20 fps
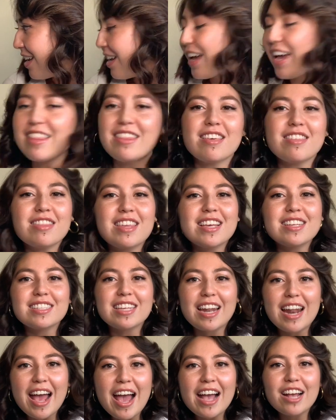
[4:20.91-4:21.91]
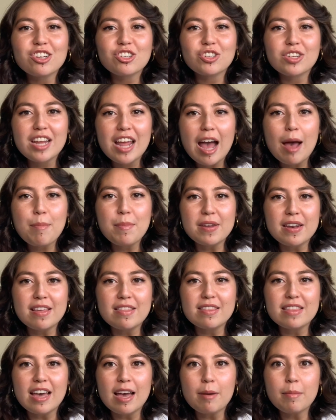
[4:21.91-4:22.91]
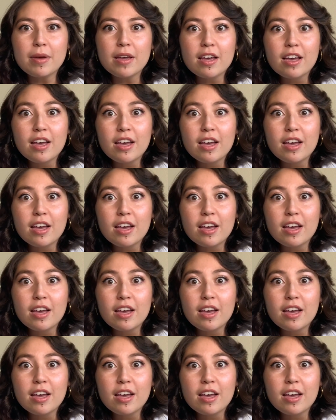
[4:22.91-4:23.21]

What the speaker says: and the things that actually happen in them,